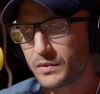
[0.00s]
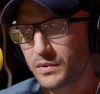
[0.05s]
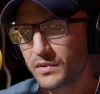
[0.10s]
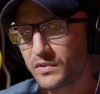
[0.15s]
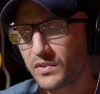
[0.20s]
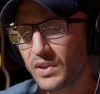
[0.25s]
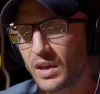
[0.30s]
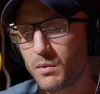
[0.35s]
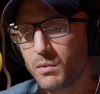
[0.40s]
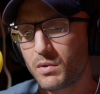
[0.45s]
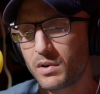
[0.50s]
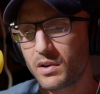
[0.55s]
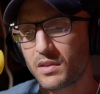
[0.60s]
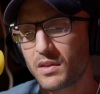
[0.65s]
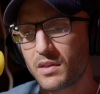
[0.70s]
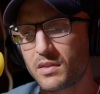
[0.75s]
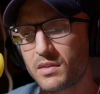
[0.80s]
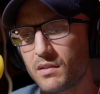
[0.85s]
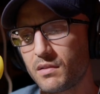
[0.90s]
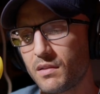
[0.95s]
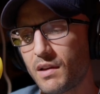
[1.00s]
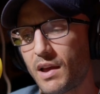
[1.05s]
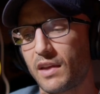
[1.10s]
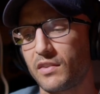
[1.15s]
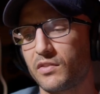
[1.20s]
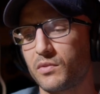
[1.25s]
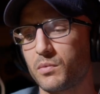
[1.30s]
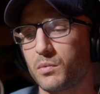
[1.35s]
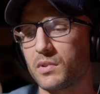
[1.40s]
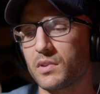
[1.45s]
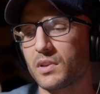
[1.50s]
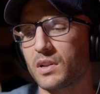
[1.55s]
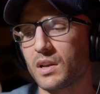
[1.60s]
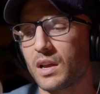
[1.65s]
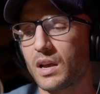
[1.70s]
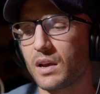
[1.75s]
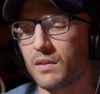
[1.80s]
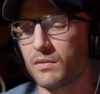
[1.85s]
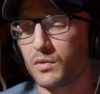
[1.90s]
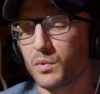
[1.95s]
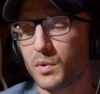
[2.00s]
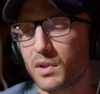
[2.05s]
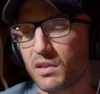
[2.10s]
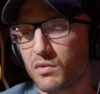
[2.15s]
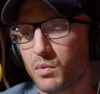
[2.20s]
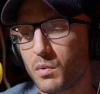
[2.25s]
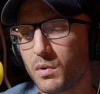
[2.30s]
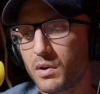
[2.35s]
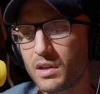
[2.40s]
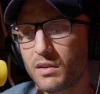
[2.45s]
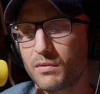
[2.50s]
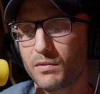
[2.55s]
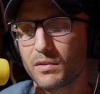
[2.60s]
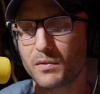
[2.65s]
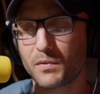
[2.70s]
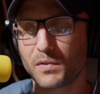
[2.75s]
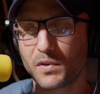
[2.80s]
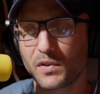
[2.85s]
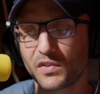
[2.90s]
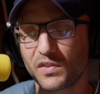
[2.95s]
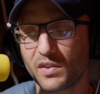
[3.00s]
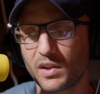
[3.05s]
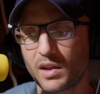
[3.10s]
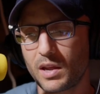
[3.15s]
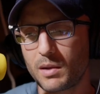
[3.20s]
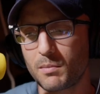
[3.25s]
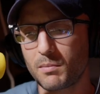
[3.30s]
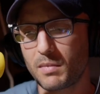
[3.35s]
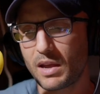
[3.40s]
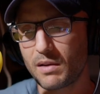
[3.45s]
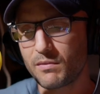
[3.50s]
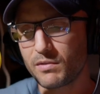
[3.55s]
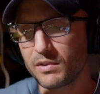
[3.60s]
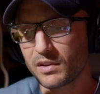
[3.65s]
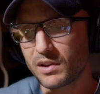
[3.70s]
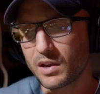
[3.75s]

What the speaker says: there's that one, and then the last one that I have. 2020, for the first time ever, the